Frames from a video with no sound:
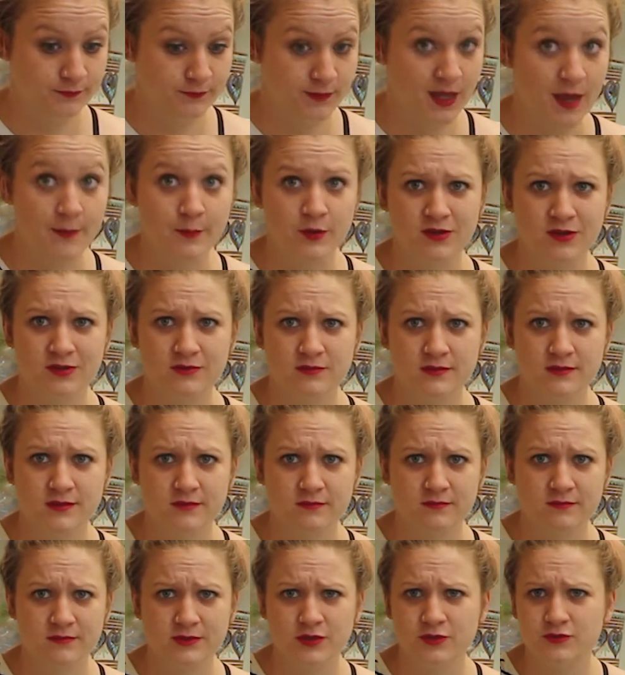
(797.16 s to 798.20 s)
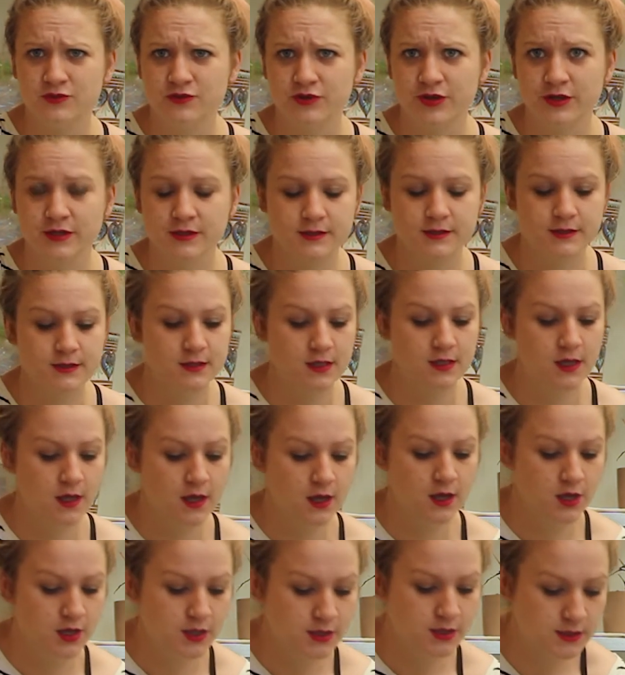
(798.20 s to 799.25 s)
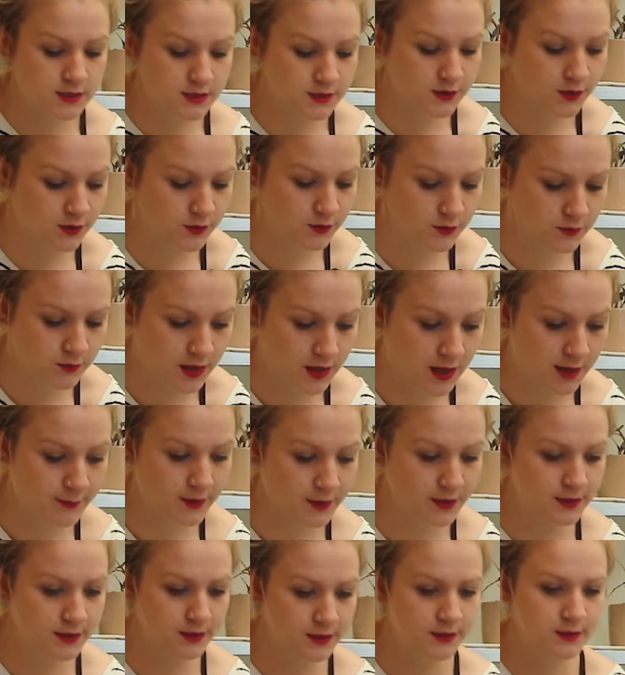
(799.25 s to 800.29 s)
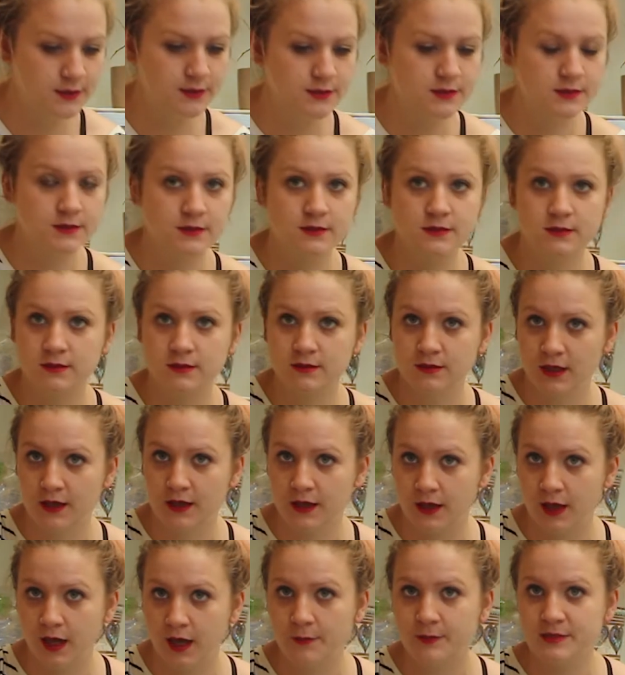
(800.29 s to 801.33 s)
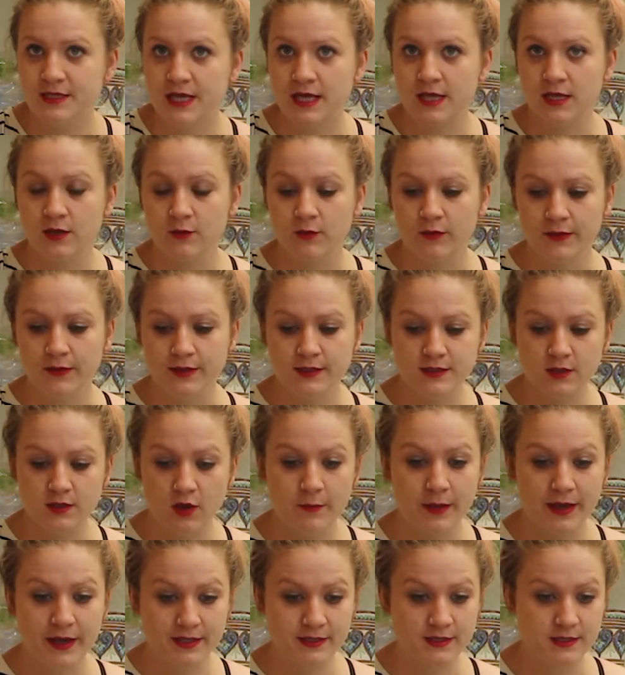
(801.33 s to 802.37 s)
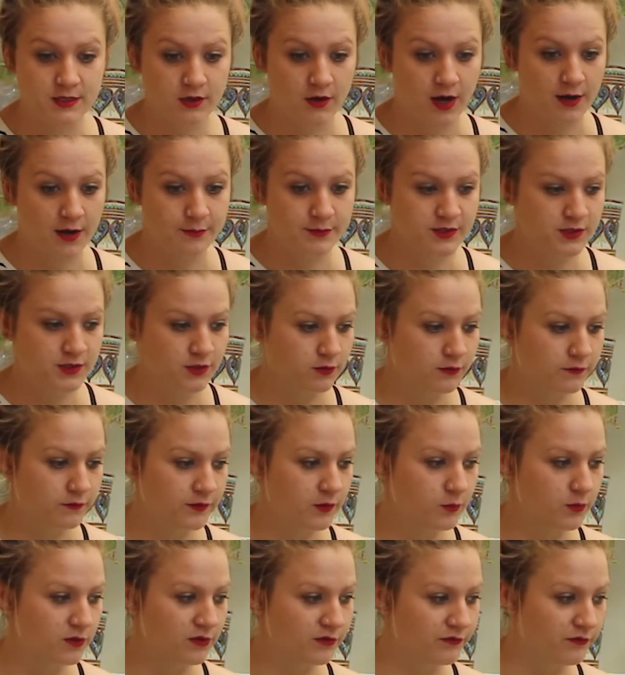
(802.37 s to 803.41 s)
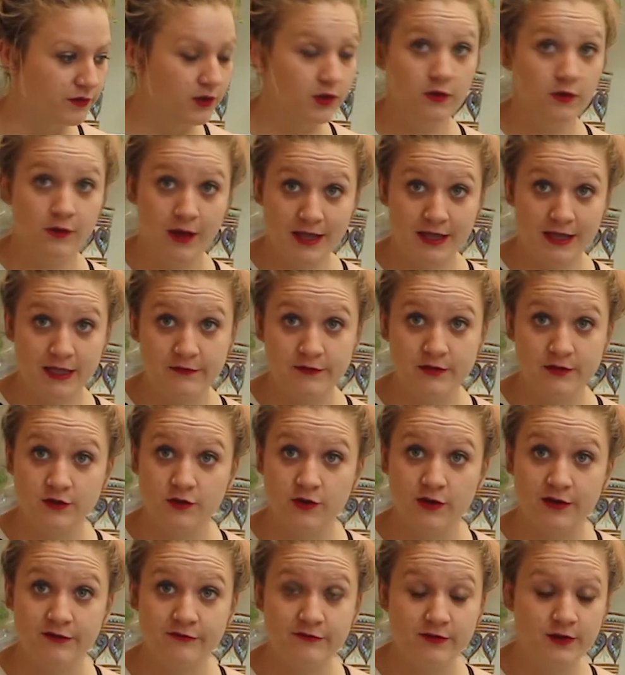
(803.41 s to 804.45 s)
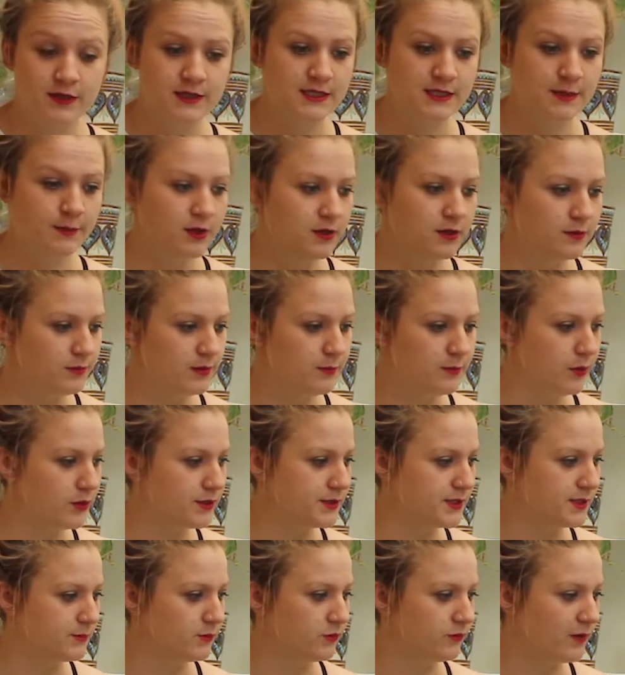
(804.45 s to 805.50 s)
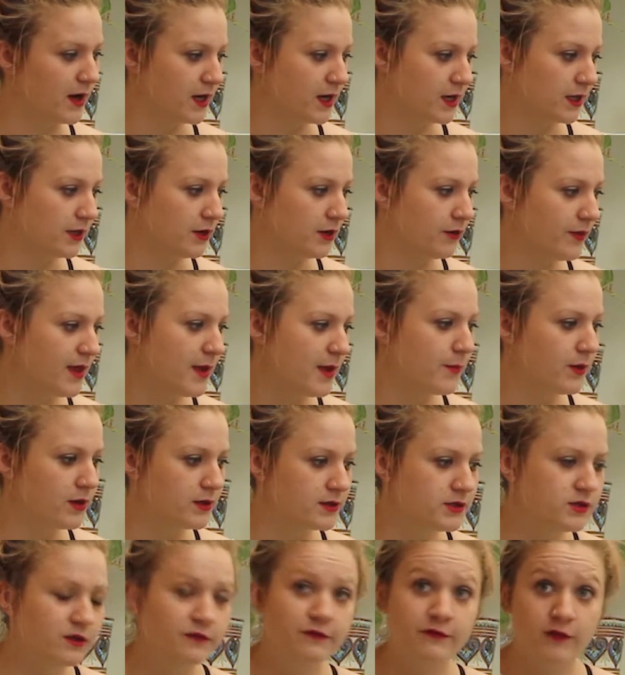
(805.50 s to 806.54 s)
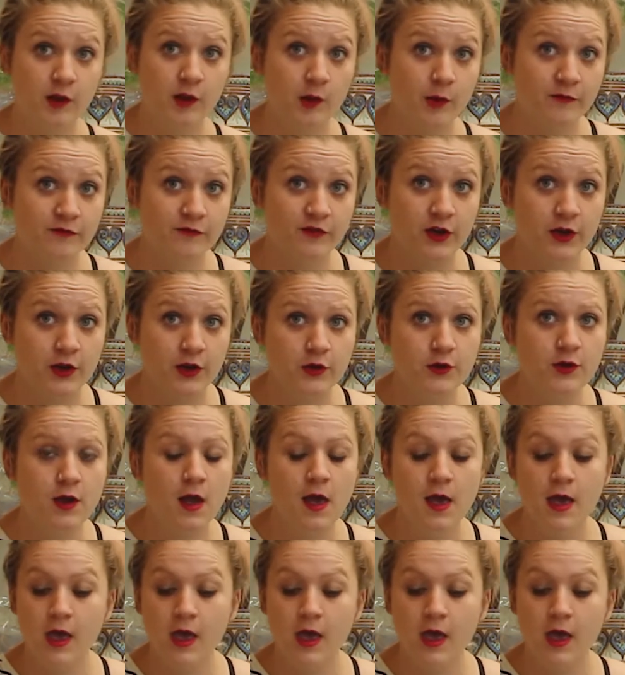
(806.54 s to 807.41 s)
chemicals, nutrients. So I'm going to update you on this on my Instagram. So if you want to follow at leafy.greenfingers, I'm going to be posting more regularly on there, but I'll do a follow-up video